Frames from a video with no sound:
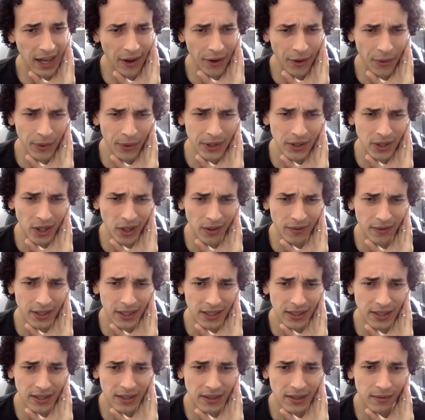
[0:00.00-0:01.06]
How to resolve
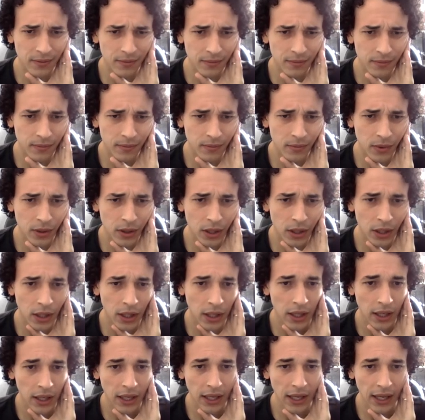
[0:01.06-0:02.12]
this?
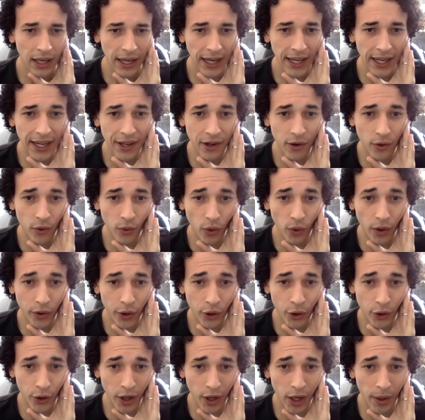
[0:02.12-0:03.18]
Hitting
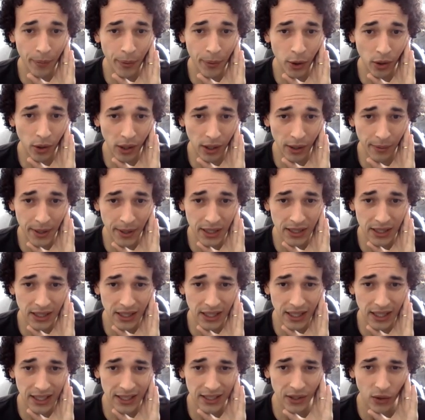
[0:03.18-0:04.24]
your upper limit
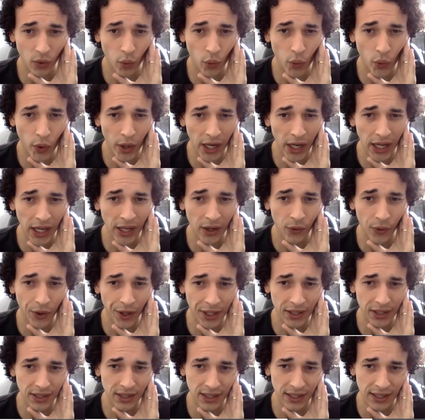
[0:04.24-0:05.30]
is a really
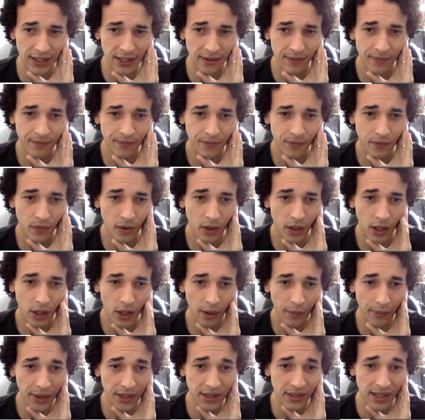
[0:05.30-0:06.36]
great sign.
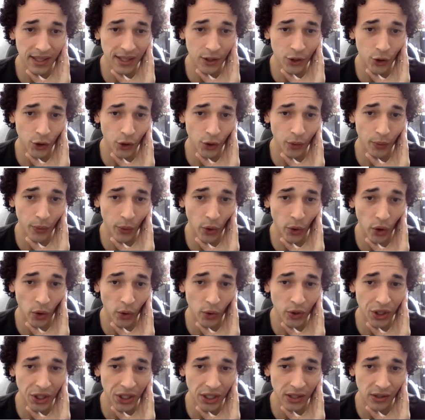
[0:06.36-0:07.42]
It means that you're
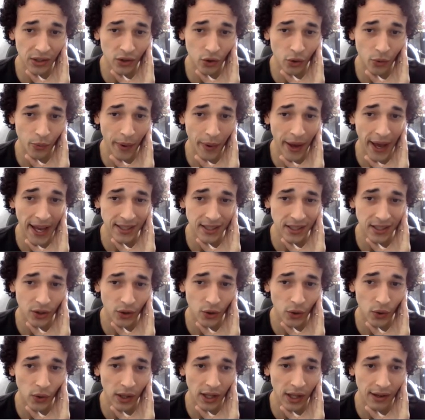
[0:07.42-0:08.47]
approaching and surpassing
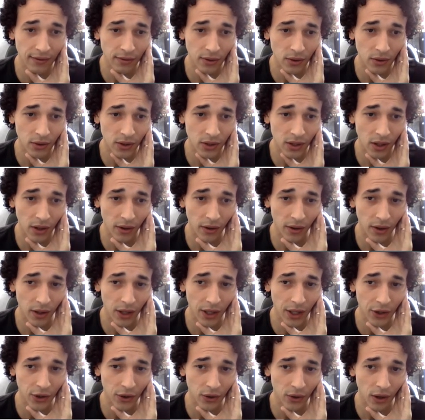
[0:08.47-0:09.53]
new levels
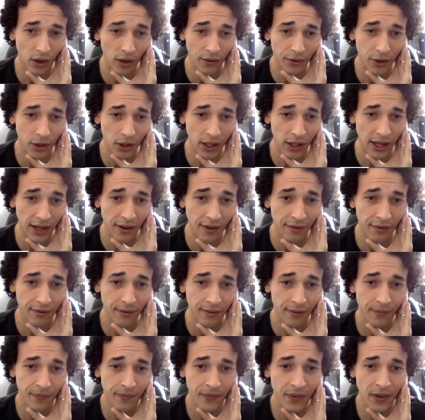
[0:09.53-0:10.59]
of your life.